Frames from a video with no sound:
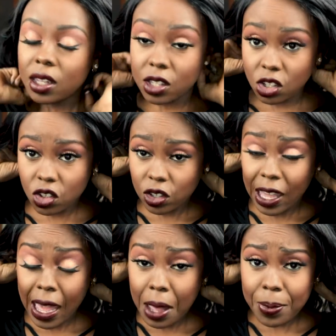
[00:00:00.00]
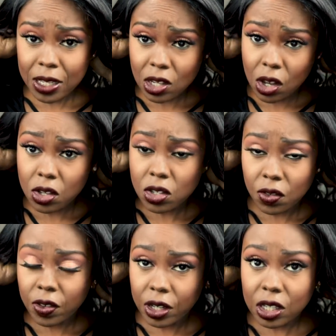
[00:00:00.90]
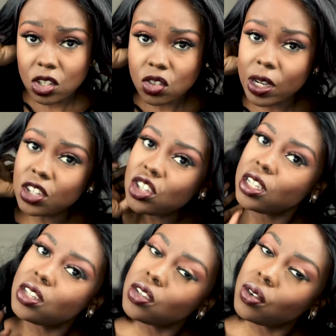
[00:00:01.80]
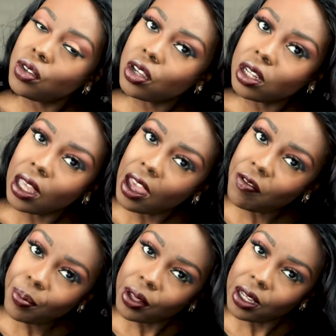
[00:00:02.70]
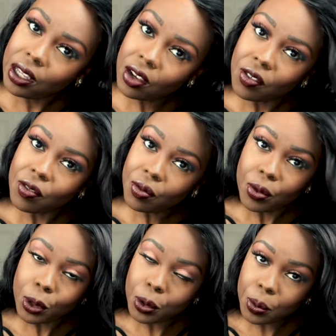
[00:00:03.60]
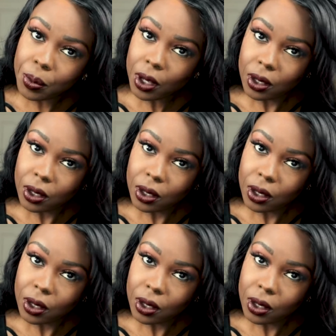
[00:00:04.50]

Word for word: This cap is also very stretchy, so you're gonna have plenty of room.